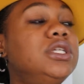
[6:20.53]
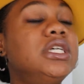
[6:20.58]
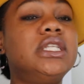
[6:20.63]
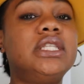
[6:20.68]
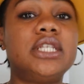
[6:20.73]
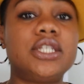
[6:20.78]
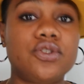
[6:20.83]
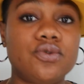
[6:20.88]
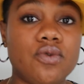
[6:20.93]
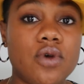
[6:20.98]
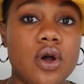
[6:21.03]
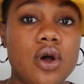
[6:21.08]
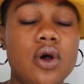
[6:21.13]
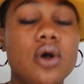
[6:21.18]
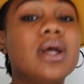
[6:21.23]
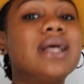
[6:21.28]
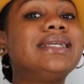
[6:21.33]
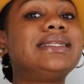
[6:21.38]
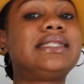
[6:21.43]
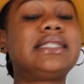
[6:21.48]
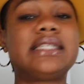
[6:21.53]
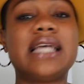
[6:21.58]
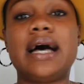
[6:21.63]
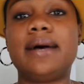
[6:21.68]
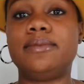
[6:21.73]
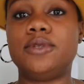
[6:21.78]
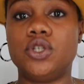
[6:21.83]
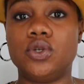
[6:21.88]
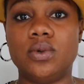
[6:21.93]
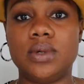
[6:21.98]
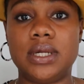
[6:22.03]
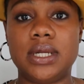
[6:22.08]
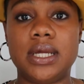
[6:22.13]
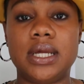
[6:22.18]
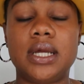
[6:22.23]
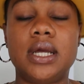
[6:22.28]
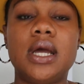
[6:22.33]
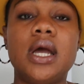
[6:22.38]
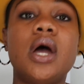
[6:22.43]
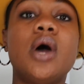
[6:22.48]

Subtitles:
did this wrong, stop doing it.